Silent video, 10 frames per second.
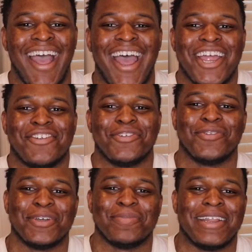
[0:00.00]
Hi
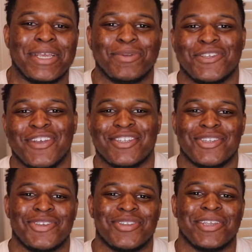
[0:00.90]
everyone, my name is
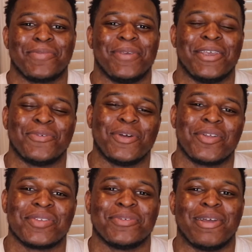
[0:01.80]
Professor Zigby and
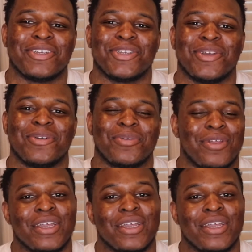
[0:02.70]
welcome to my show.